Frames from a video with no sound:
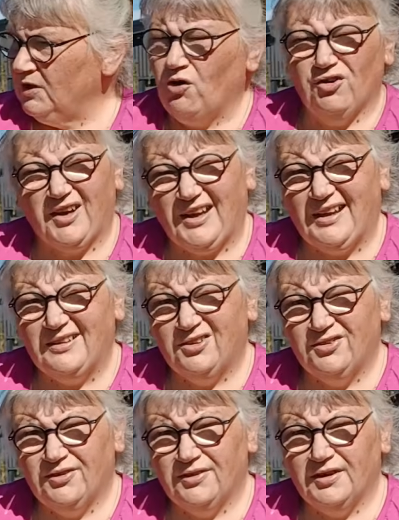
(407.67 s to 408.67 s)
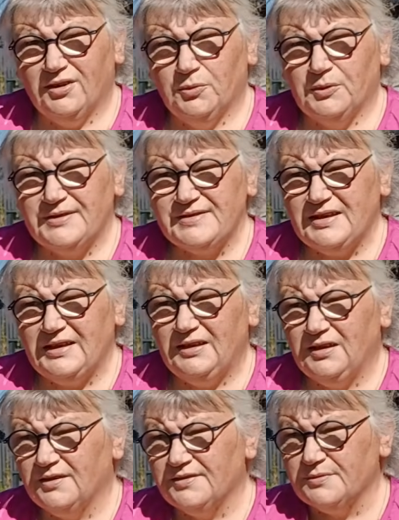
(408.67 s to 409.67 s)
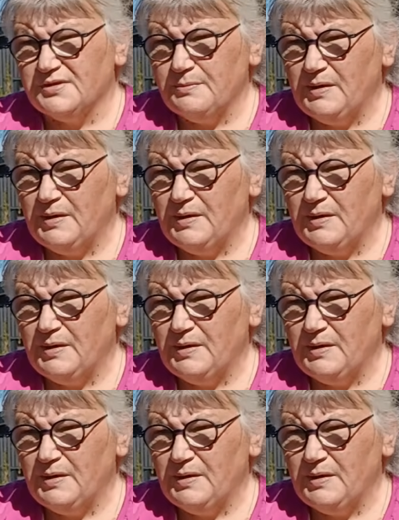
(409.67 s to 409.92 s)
oregano, I think I want to say, because it's the